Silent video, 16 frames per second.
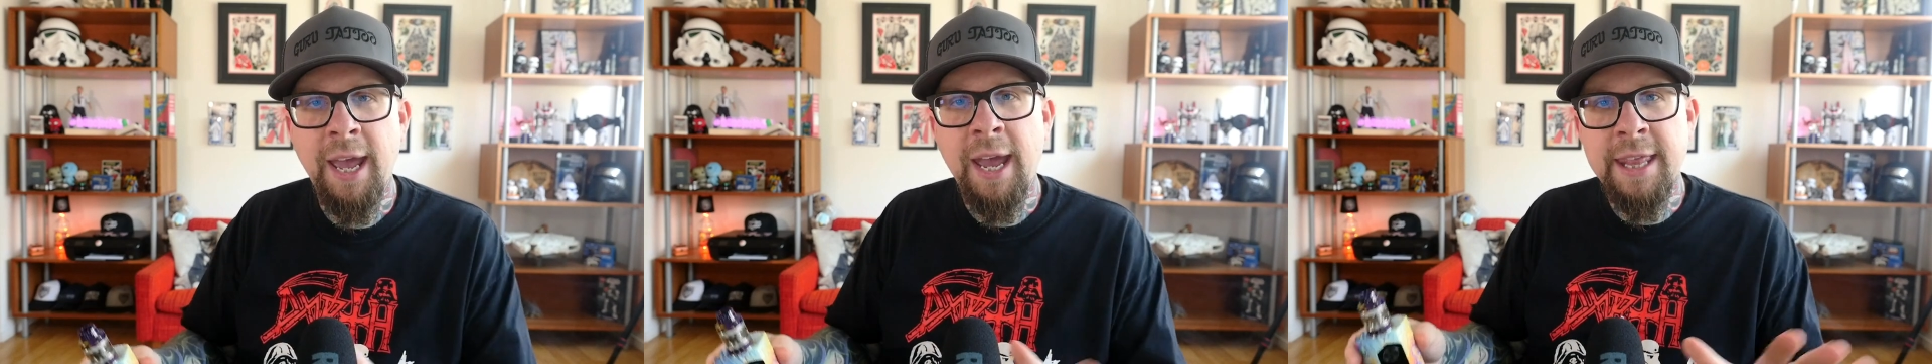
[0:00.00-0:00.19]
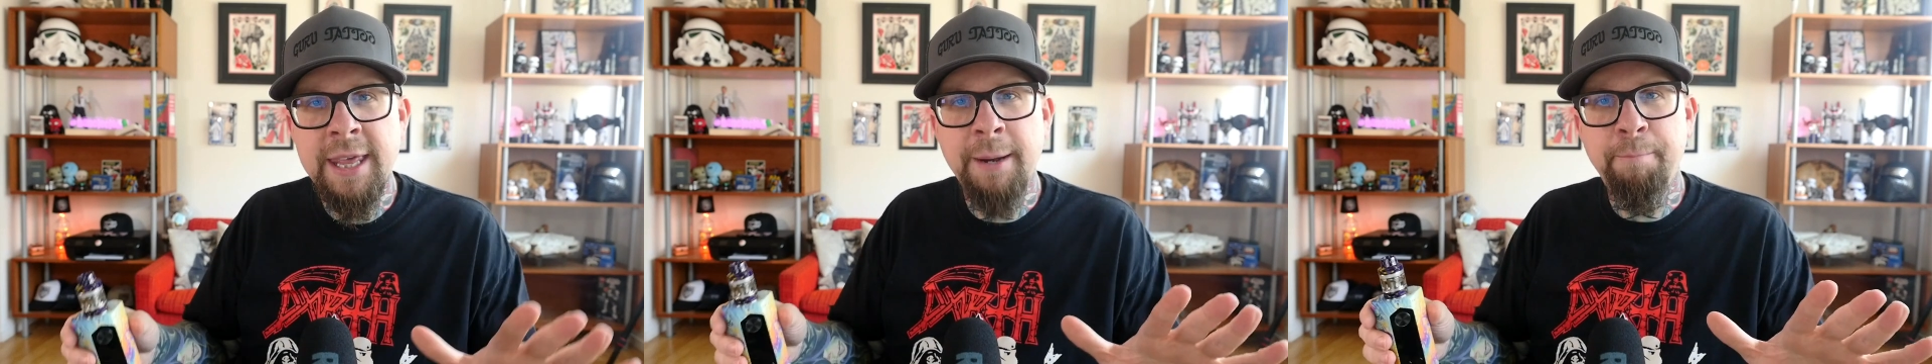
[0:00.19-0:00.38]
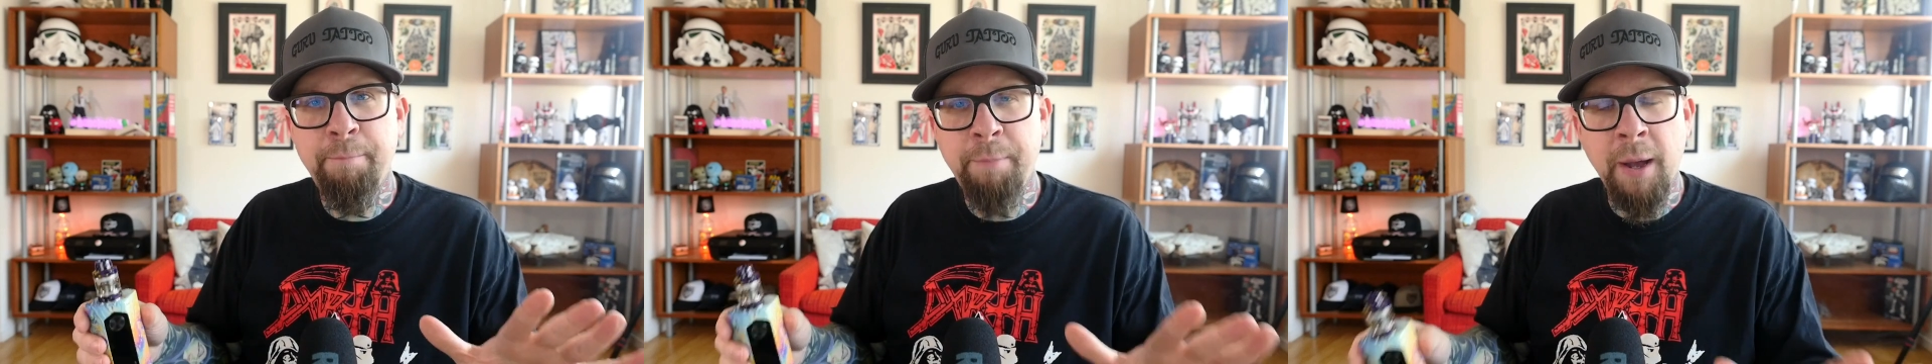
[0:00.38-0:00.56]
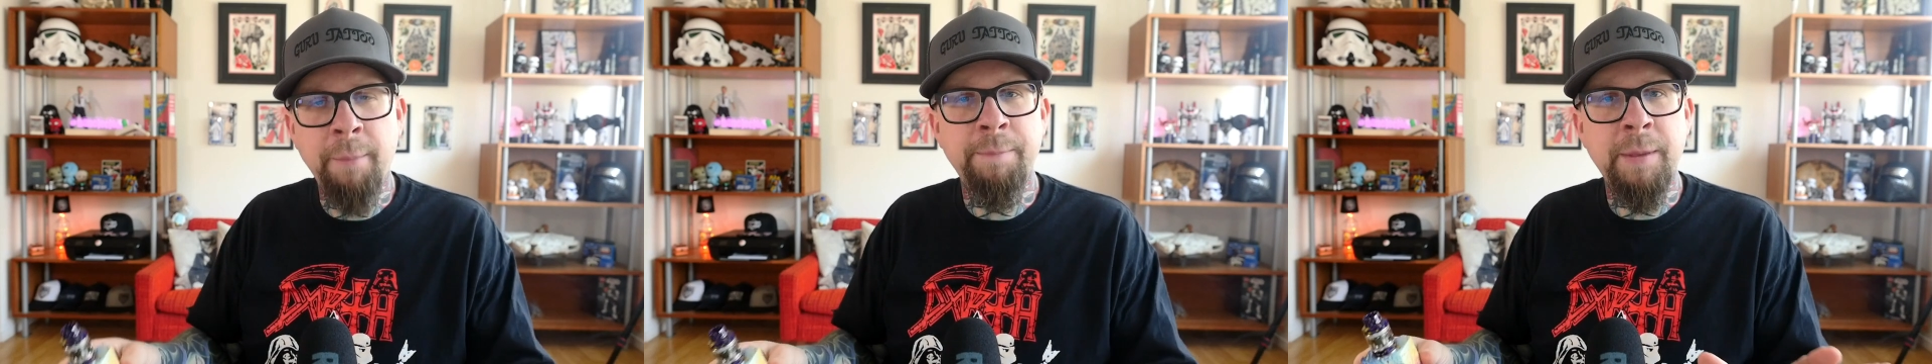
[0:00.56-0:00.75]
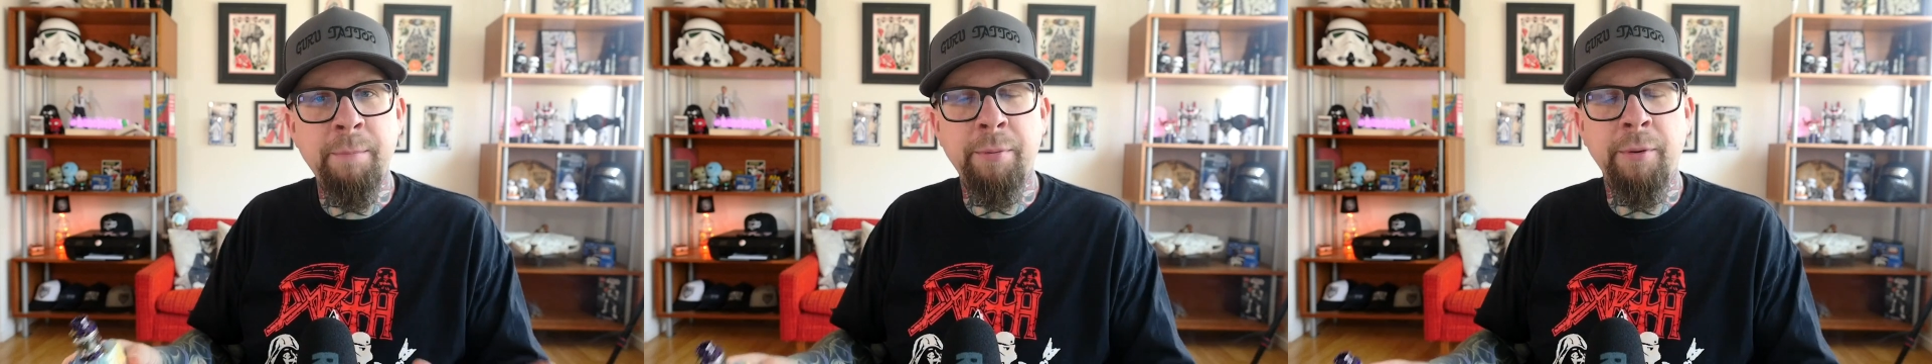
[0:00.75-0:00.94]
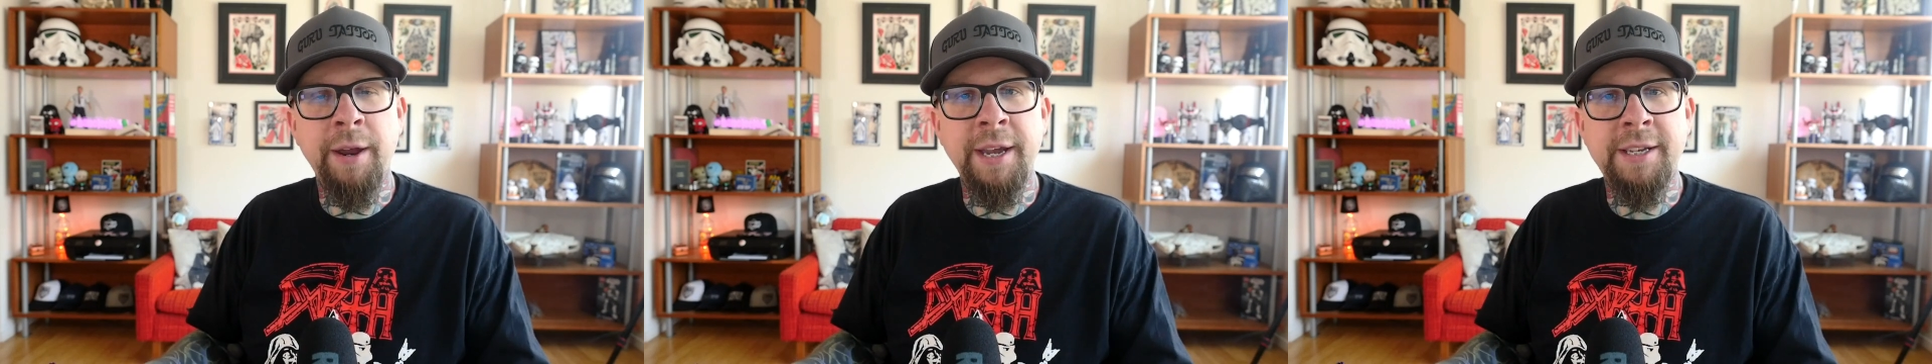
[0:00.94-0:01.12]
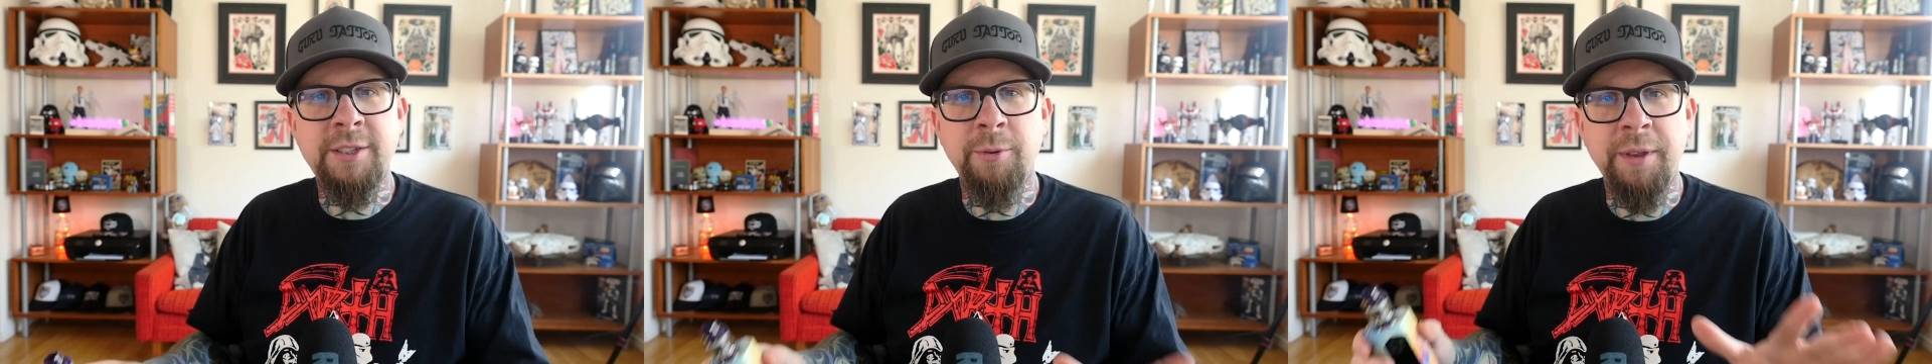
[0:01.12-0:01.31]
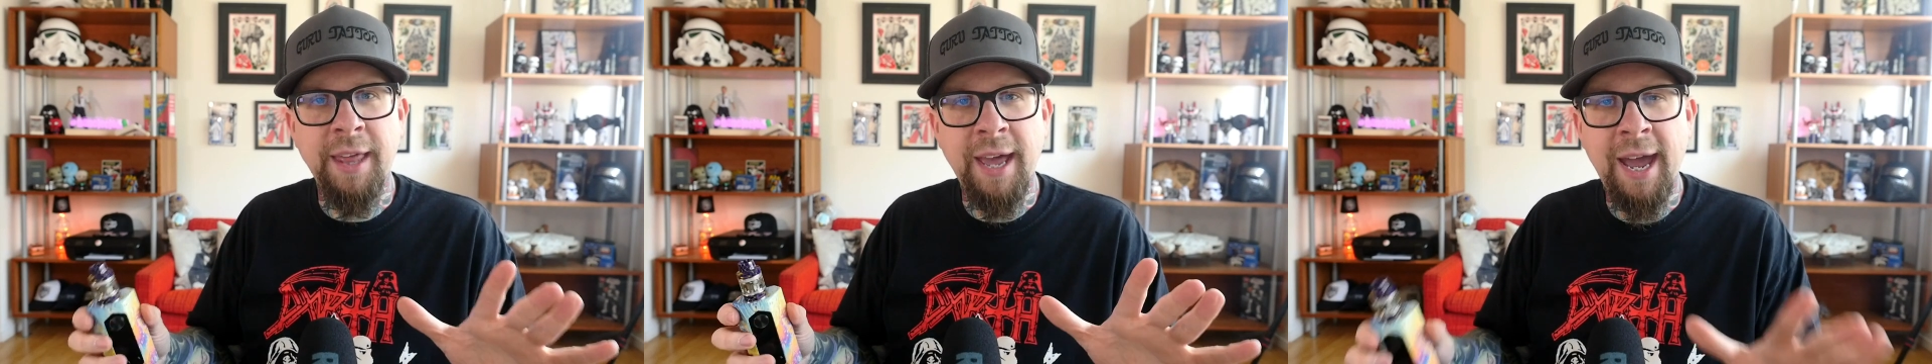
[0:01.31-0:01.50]
and then pump the
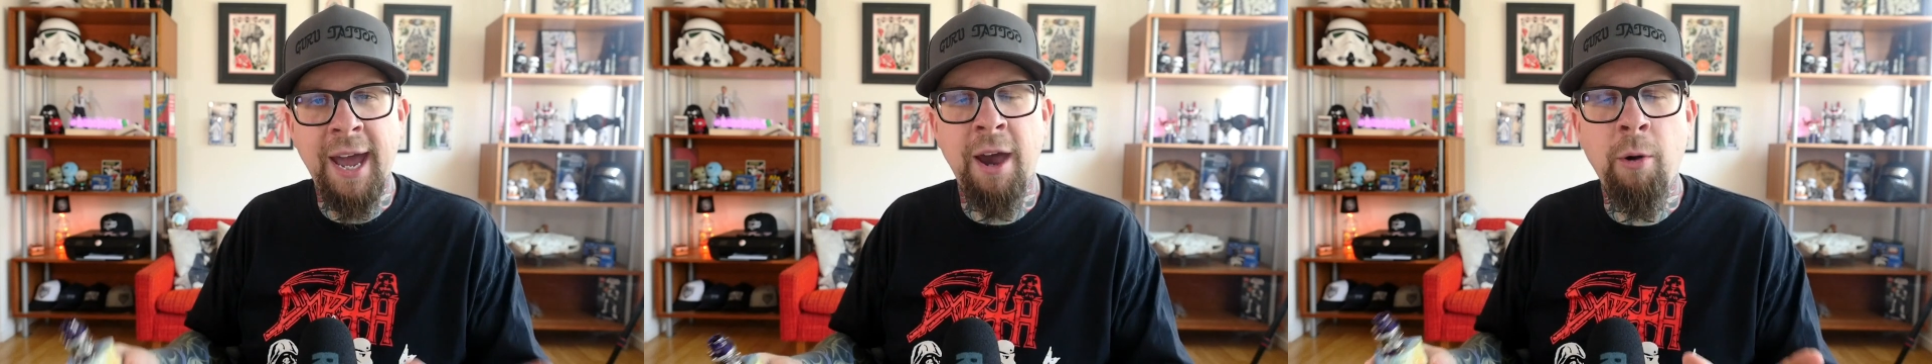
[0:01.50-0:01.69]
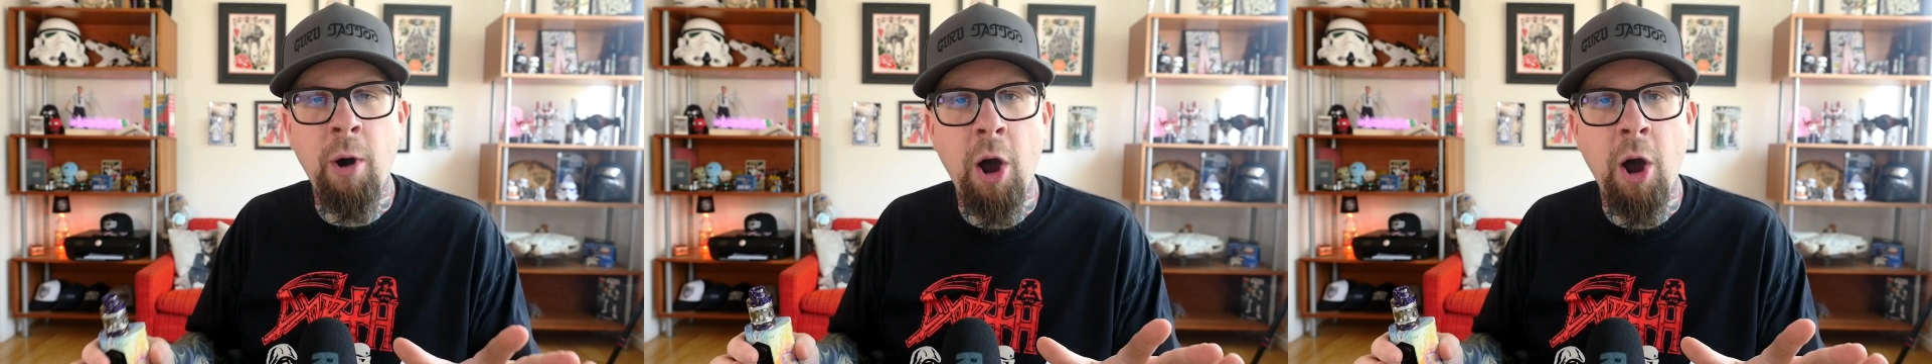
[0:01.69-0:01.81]
brakes with how